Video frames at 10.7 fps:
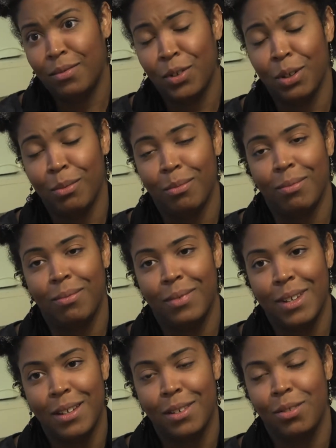from
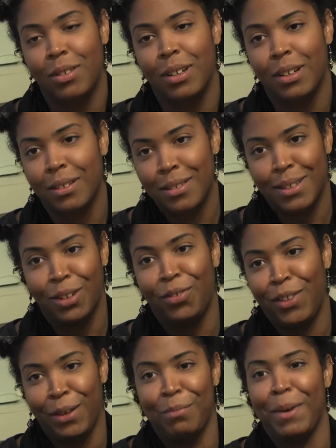history
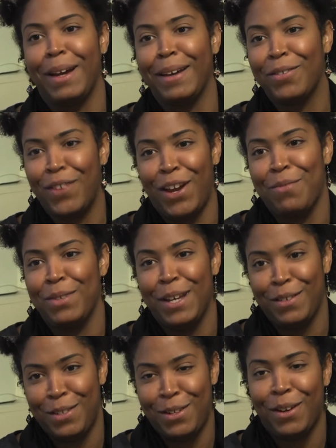stuff that my family
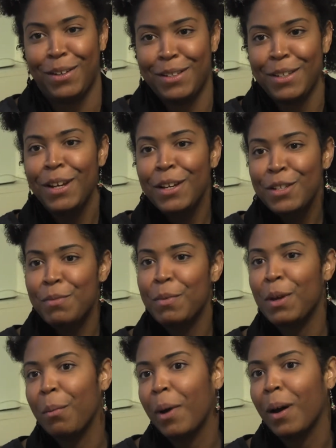has talked to
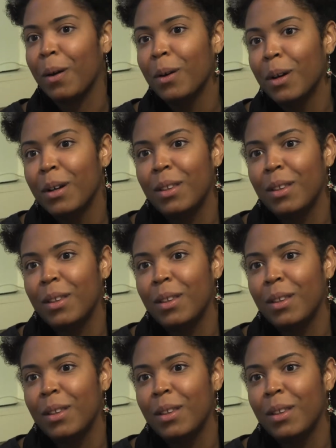me about,